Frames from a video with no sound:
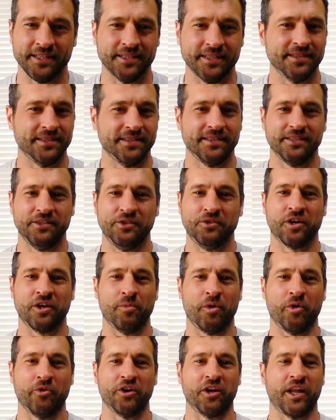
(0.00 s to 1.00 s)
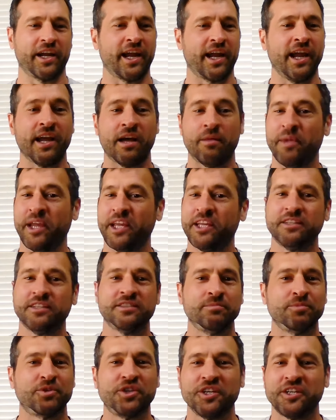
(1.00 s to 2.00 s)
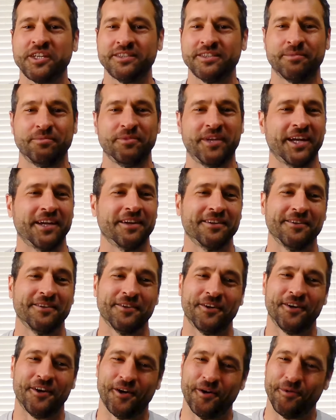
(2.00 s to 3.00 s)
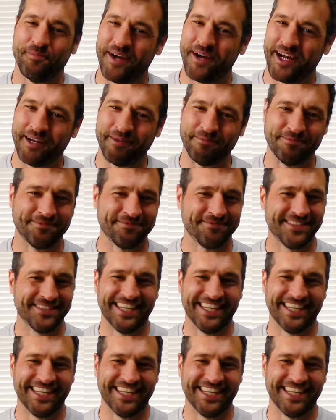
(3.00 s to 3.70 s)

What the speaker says: And you come over, like, hey, I'll make you some cookies. I'm like, oh, mom.